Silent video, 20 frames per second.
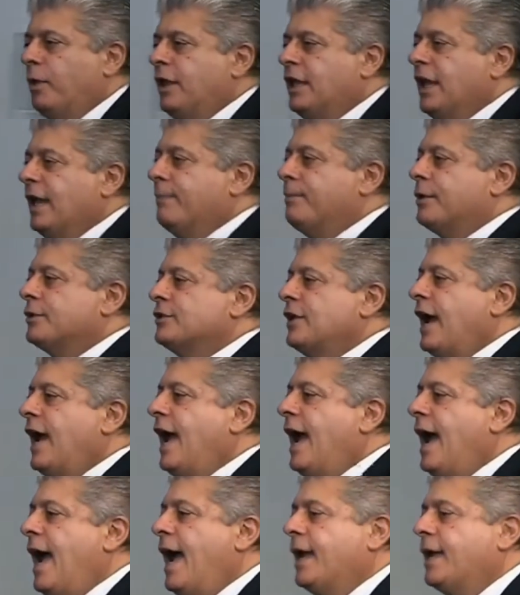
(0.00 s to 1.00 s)
be able to
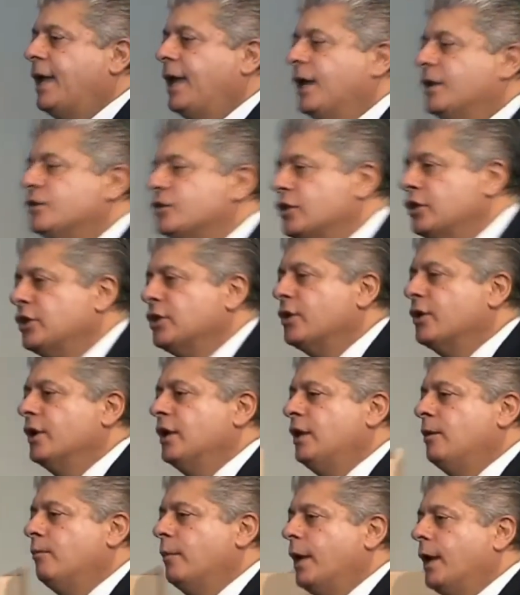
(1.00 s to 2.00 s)
hack into
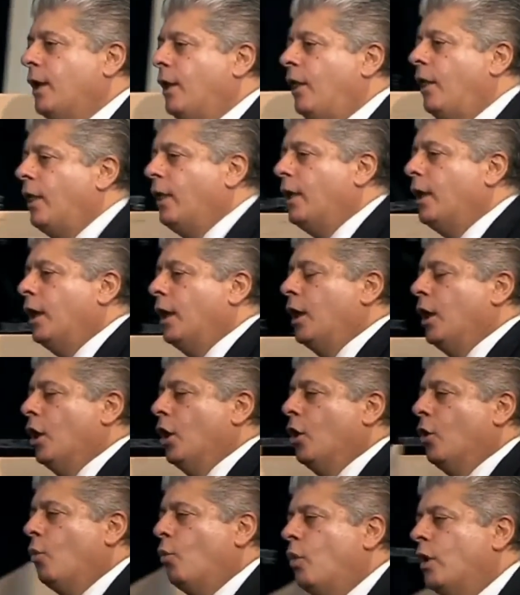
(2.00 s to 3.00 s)
your email
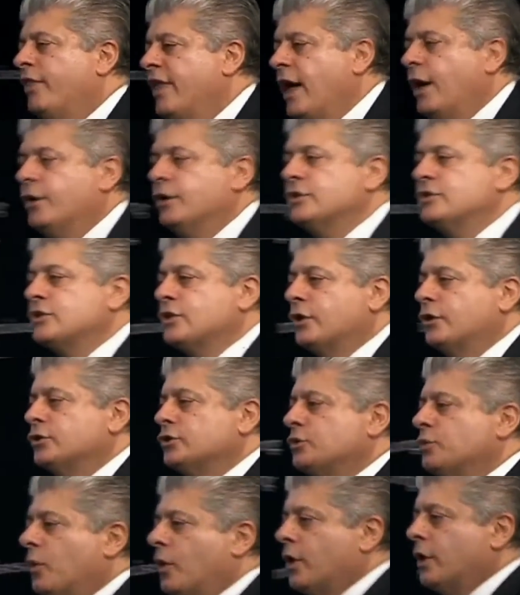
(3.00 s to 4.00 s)
without a
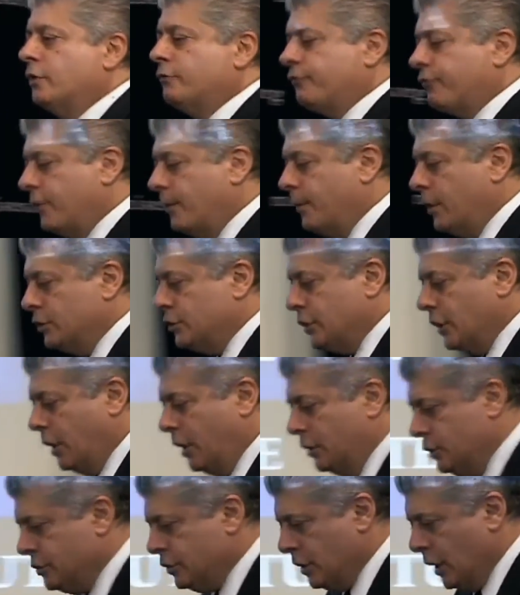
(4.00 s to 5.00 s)
search warrant from a
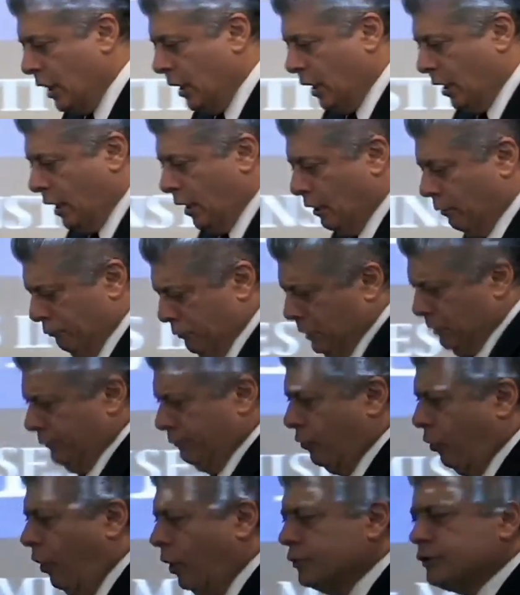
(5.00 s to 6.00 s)
judge?
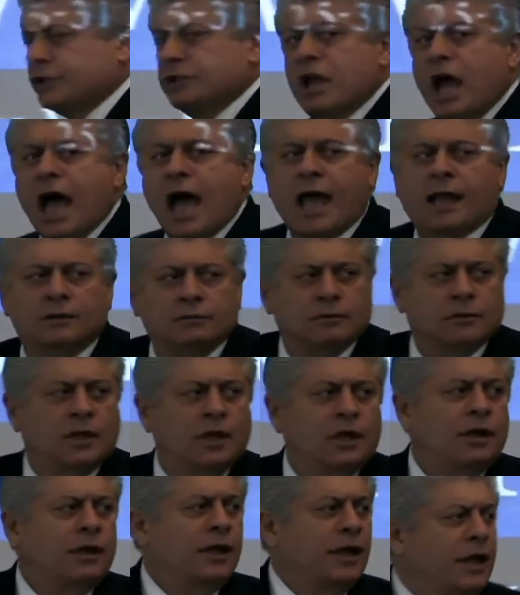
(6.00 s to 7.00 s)
Well, of course not.
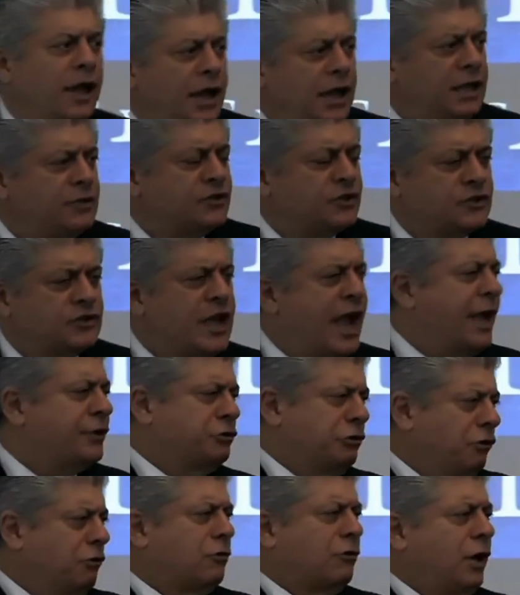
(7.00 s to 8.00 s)
And any
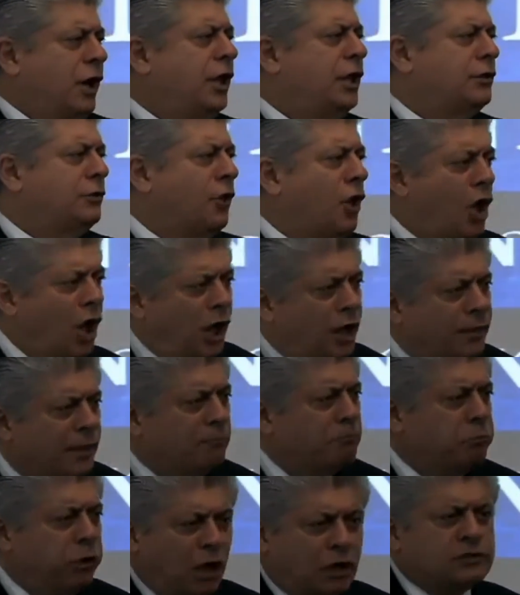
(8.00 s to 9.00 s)
statute or any law
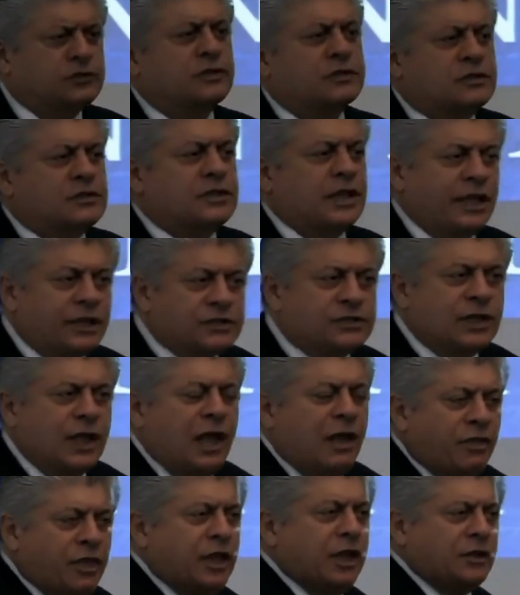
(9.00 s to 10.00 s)
in the books that
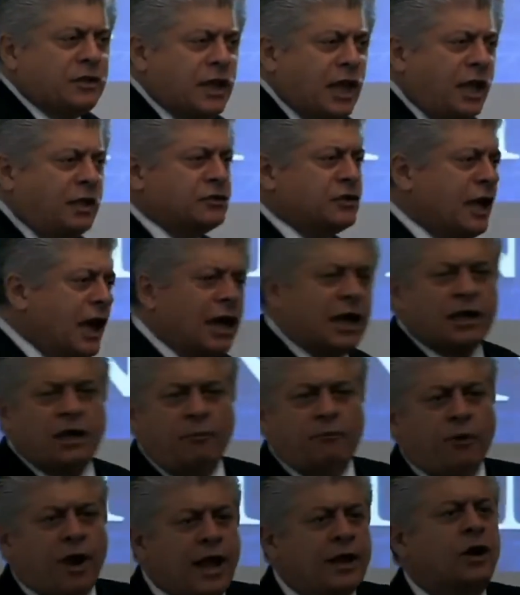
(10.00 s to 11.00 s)
says that it can's got to
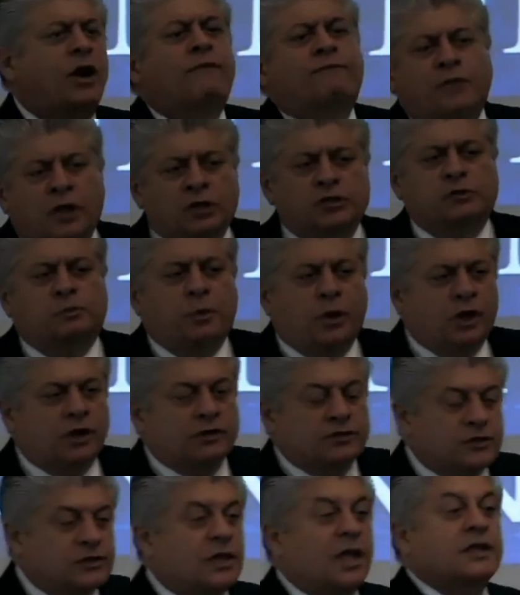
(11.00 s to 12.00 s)
come right off those
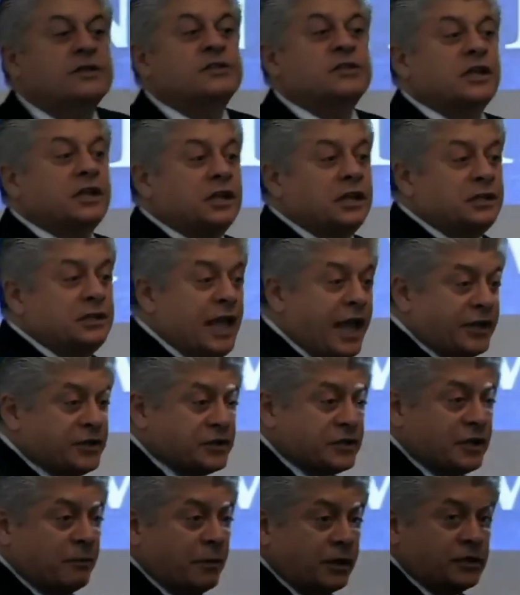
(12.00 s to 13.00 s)
books. Seated
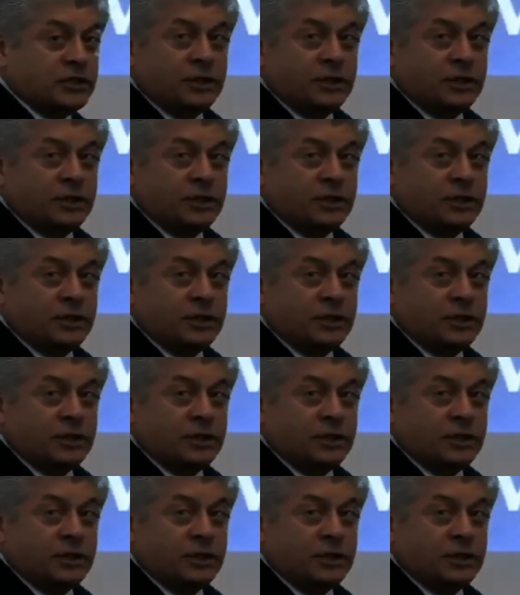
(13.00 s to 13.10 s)
next to